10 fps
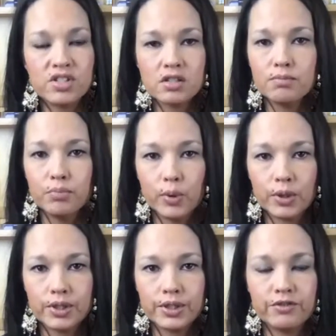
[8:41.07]

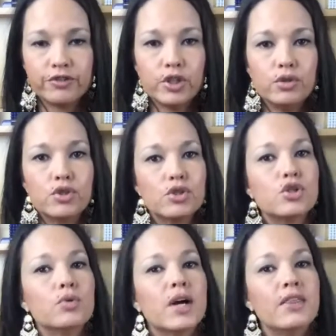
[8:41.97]
important for you to
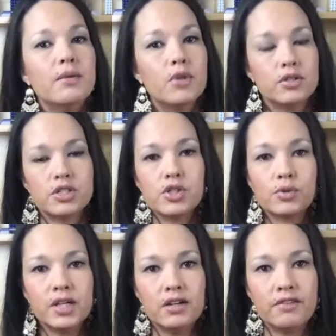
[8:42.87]
do in the
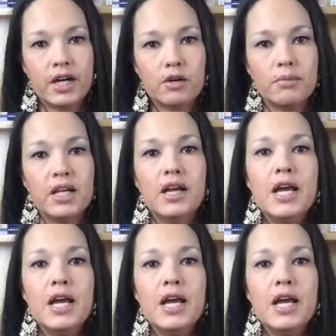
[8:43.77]
Montessori environment,